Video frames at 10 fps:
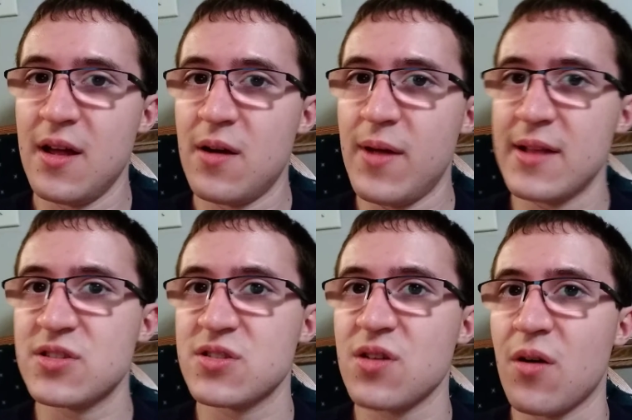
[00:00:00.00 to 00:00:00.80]
We had
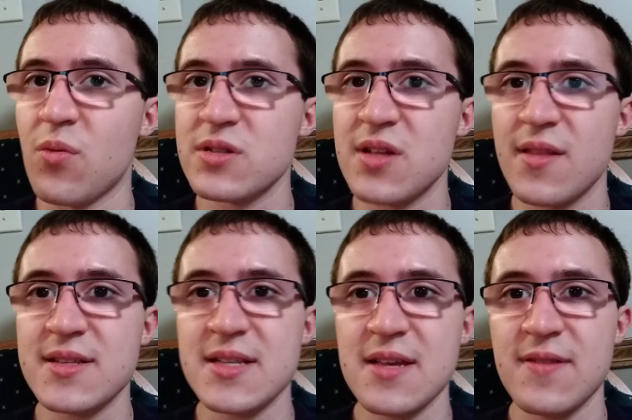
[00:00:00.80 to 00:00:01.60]
Star Wars on the
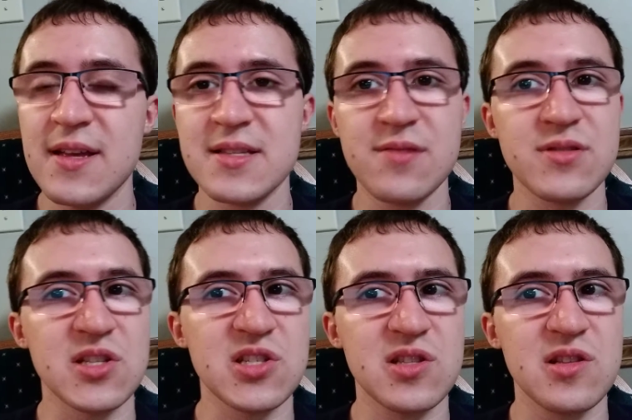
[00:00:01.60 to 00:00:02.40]
TV because it
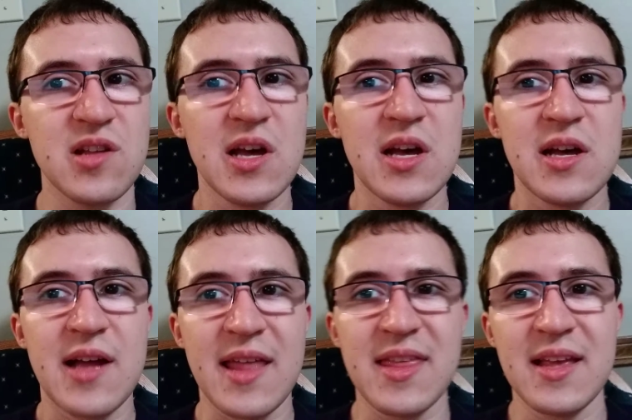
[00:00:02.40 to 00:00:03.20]
was
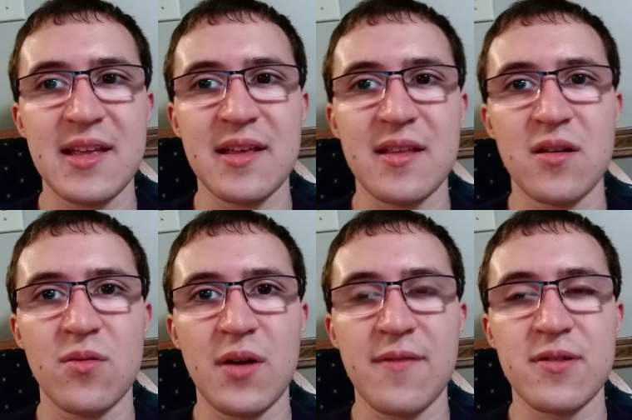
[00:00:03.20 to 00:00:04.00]
I think
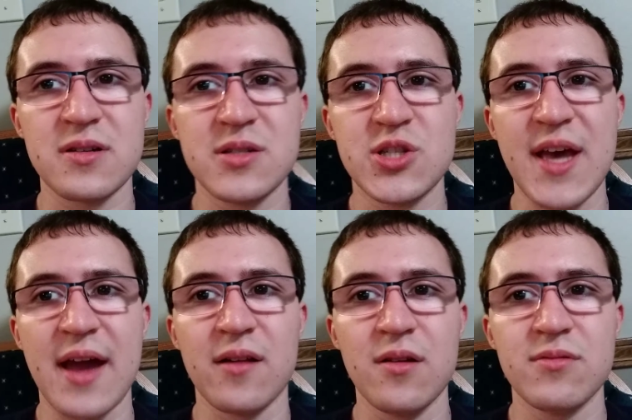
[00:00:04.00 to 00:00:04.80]
whatever
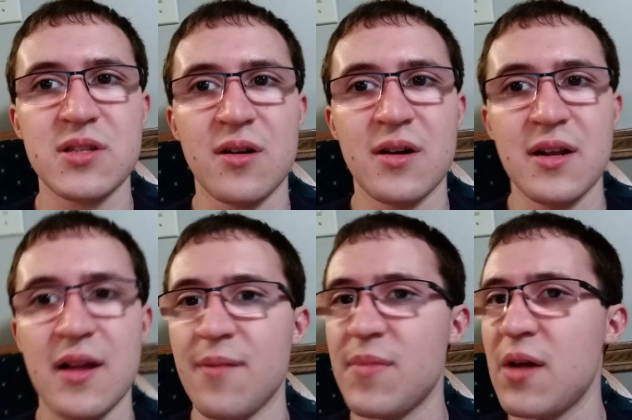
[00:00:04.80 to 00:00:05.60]
channel it was
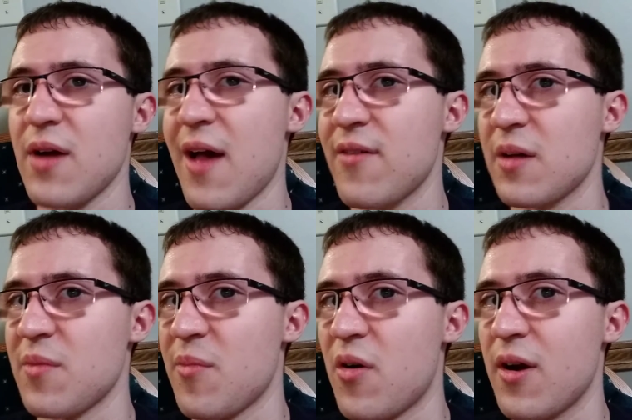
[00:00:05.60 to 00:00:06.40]
on, they were having
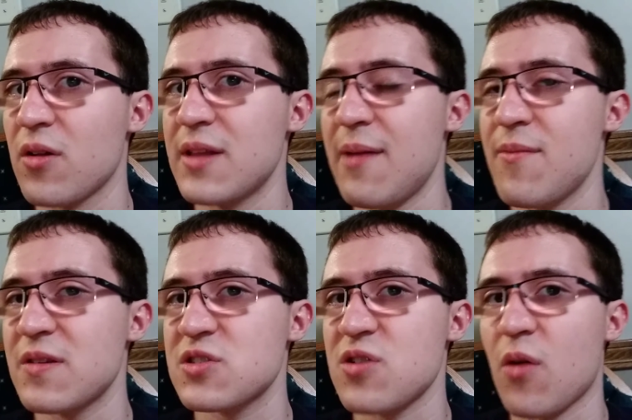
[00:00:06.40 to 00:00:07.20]
a
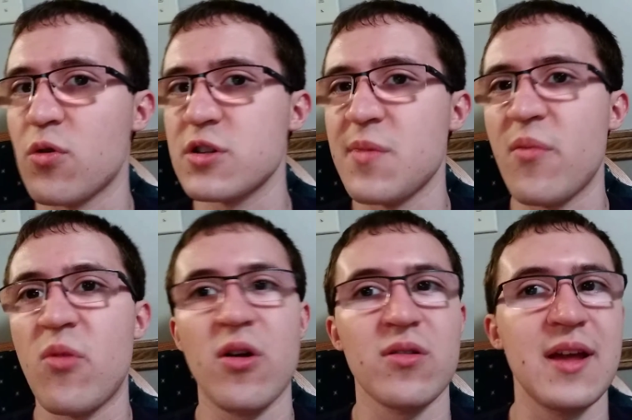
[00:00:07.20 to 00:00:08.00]
Star Wars
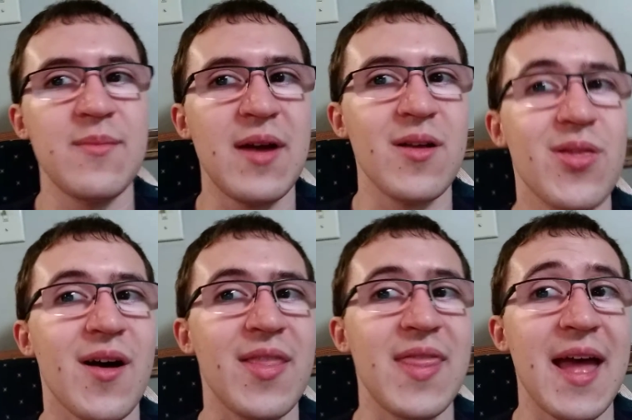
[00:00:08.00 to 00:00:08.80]
Memorial Day
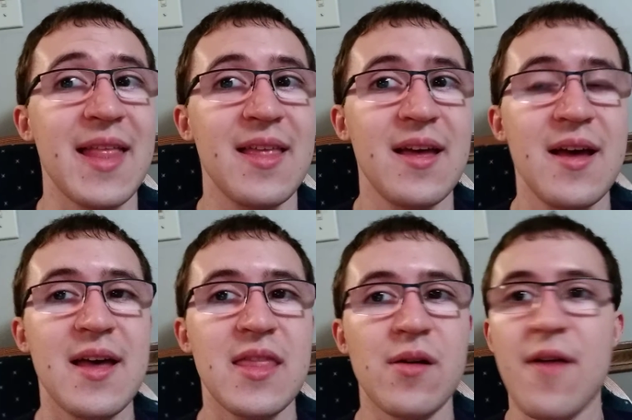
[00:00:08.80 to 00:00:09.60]
marathon
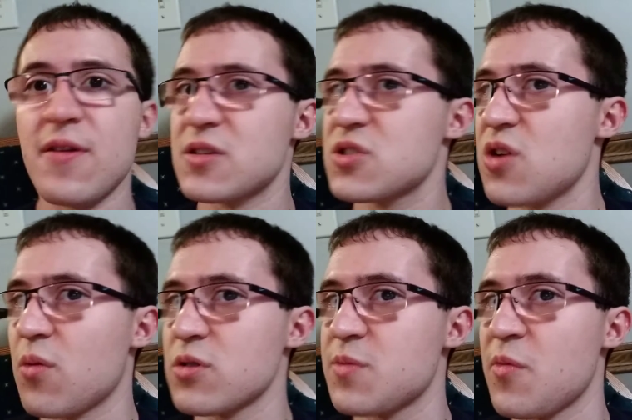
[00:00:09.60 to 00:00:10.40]
they were having a Star
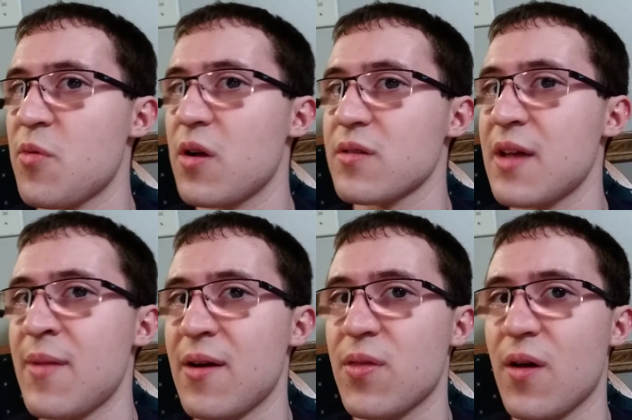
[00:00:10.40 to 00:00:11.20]
Wars Memorial Day
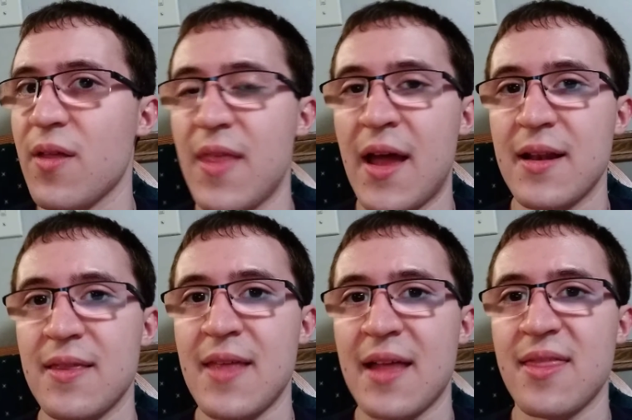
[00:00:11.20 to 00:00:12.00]
marathon
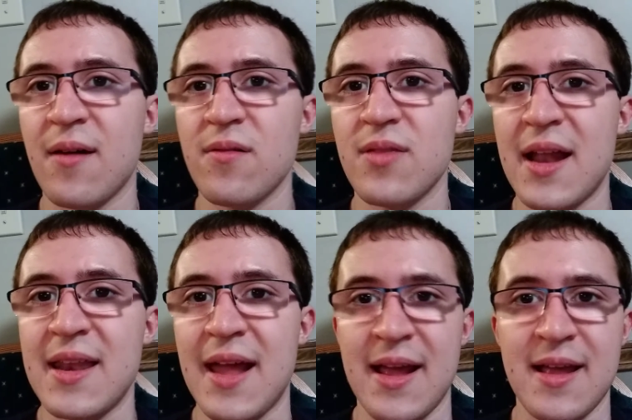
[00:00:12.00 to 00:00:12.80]
that
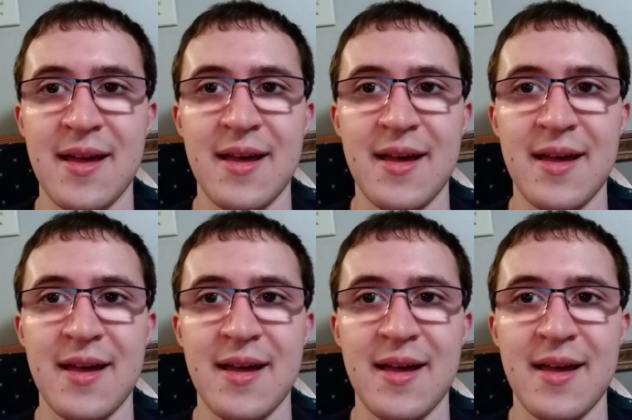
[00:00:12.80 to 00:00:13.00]
day